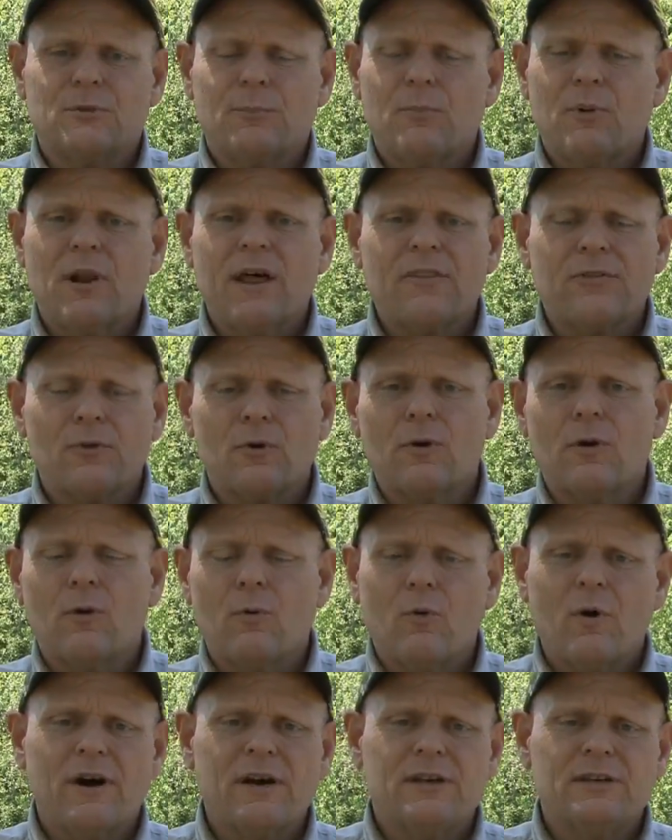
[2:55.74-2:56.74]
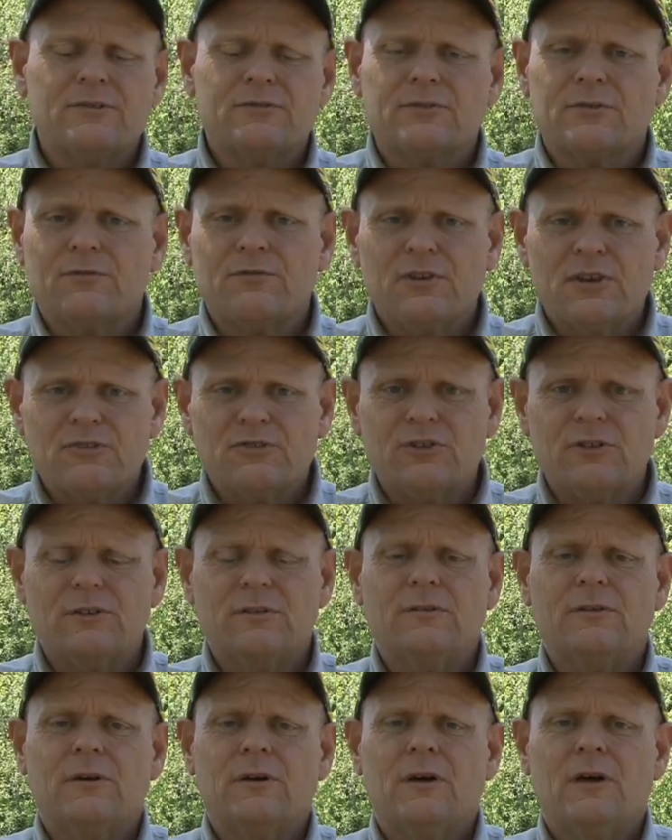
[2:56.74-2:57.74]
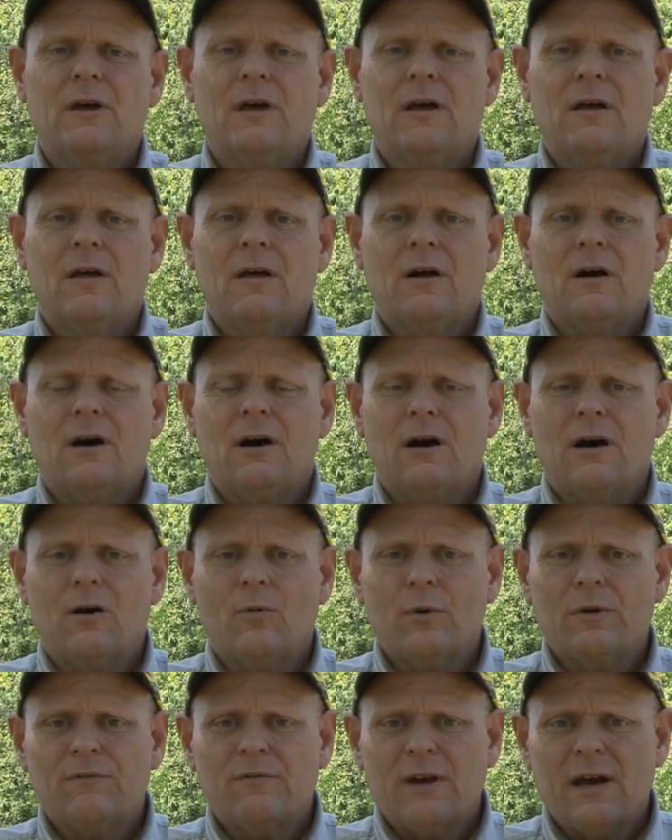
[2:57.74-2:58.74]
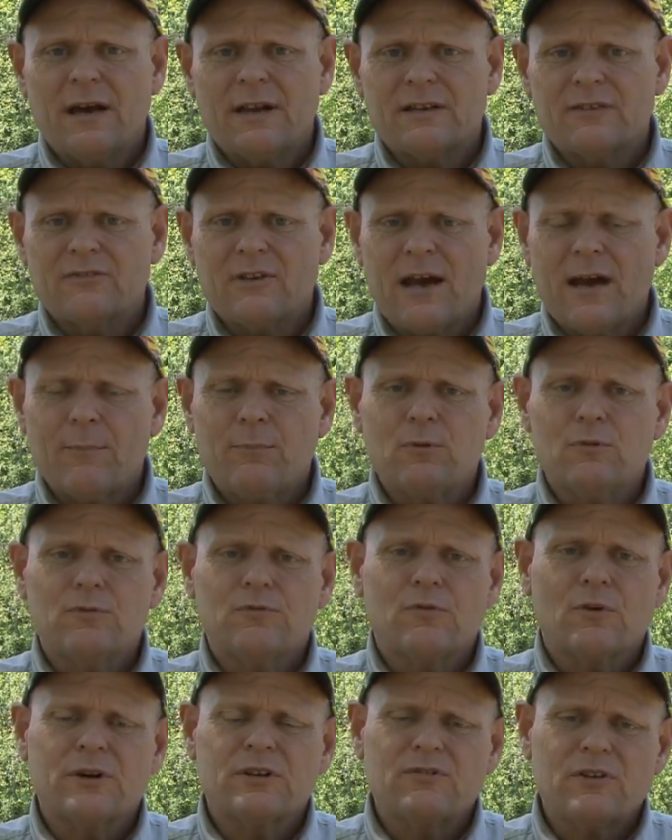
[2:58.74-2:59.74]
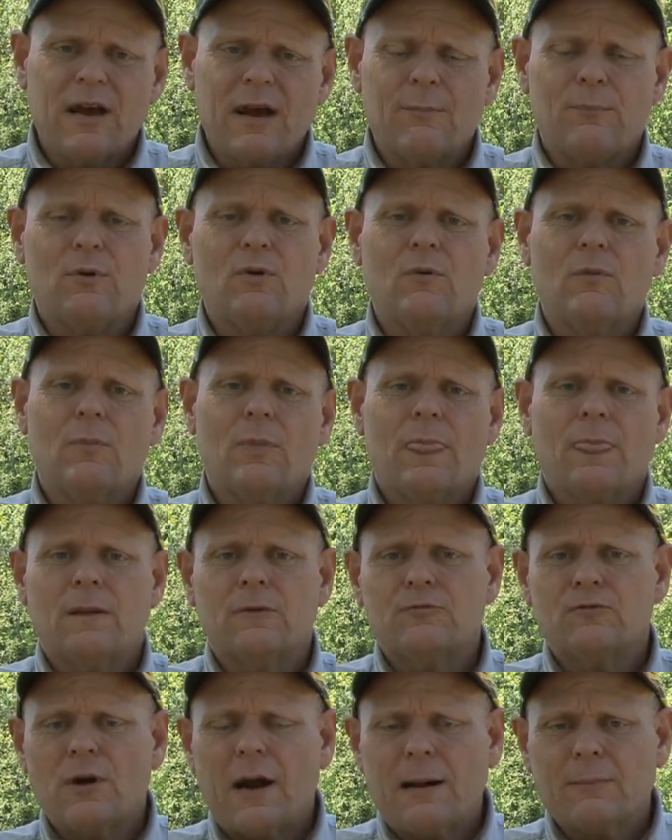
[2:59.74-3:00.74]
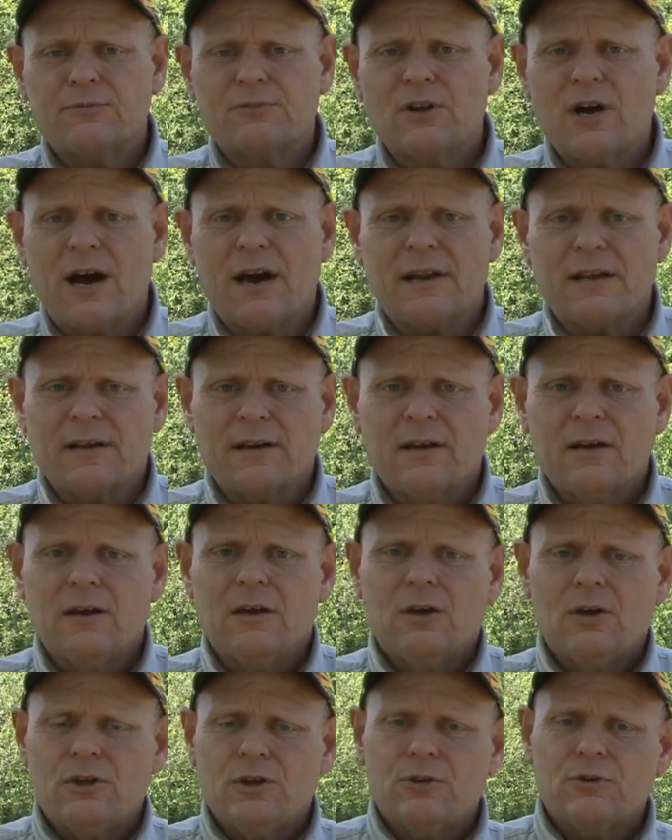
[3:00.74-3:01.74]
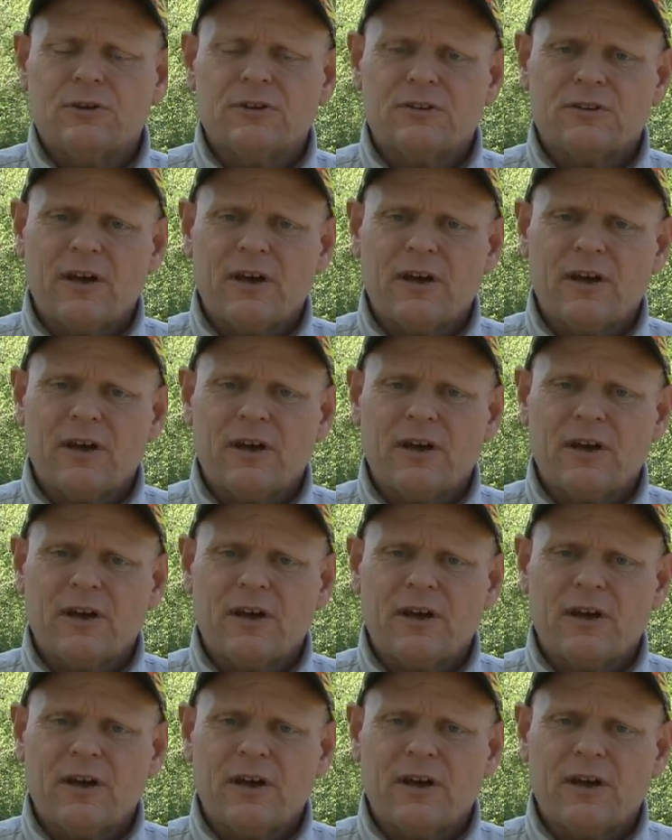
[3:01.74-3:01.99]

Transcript: a plethora of ways to fish it. We've got examples. For example, drop shotting. You can